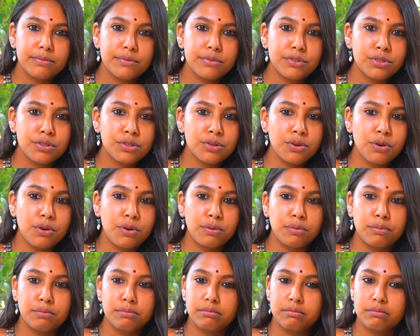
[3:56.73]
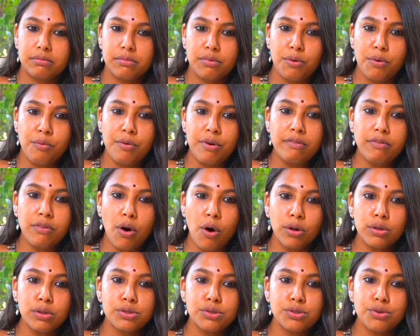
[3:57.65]
So we've
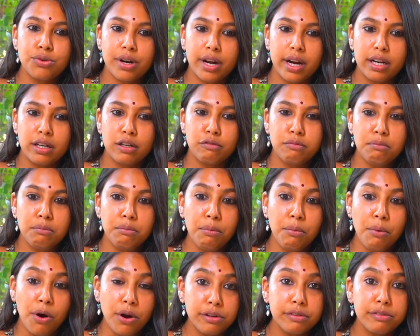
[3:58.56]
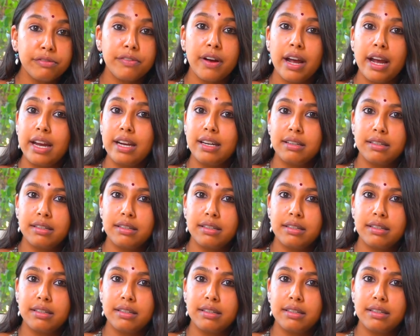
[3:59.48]
also kind of modified